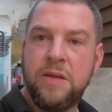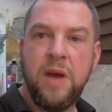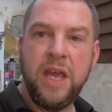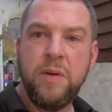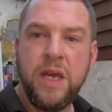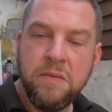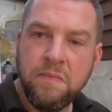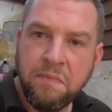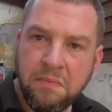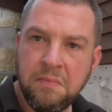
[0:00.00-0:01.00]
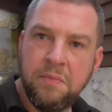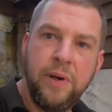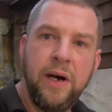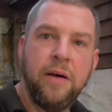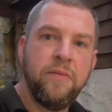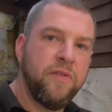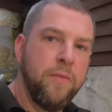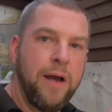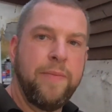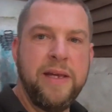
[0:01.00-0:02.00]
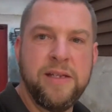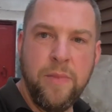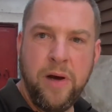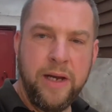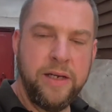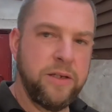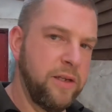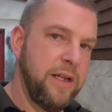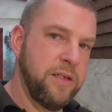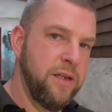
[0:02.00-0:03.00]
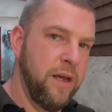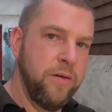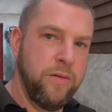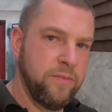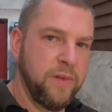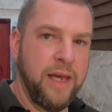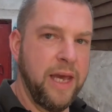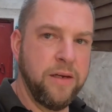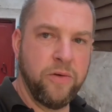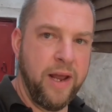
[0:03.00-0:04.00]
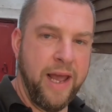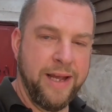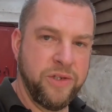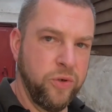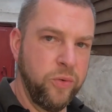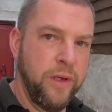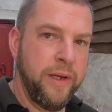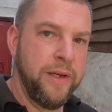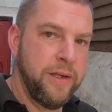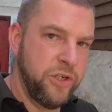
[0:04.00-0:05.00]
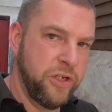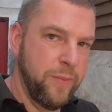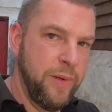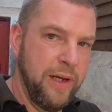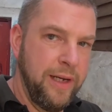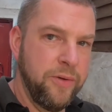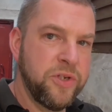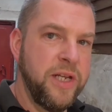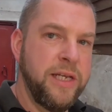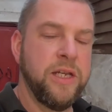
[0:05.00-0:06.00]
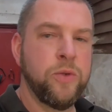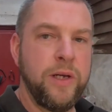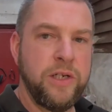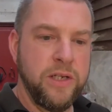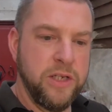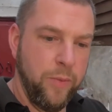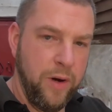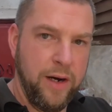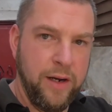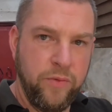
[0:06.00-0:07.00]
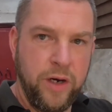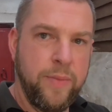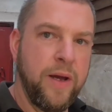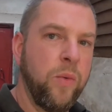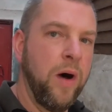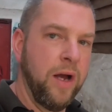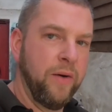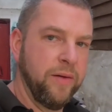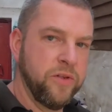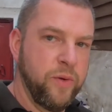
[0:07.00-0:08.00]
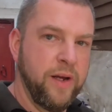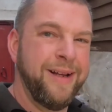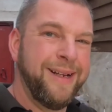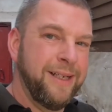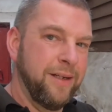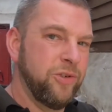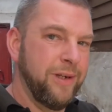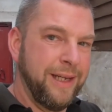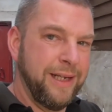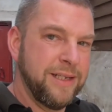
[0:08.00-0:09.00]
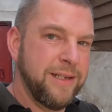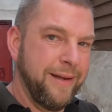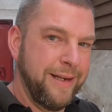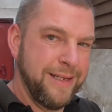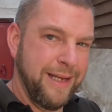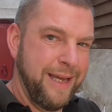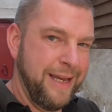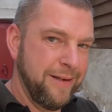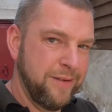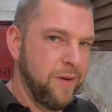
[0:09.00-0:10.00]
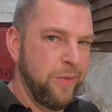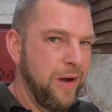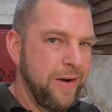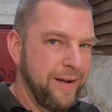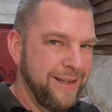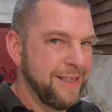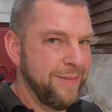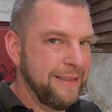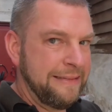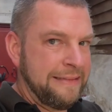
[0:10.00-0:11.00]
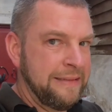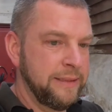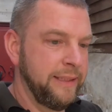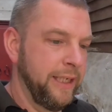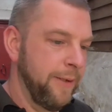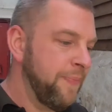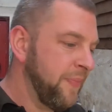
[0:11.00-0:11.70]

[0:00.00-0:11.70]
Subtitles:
maybe, but for my peace of mind, it's no, again, great hassle just to put a little sneaky switch in somewhere and run a bit of wire out to it. I try and get it as tidy as I can because my wiring is a bit, you know,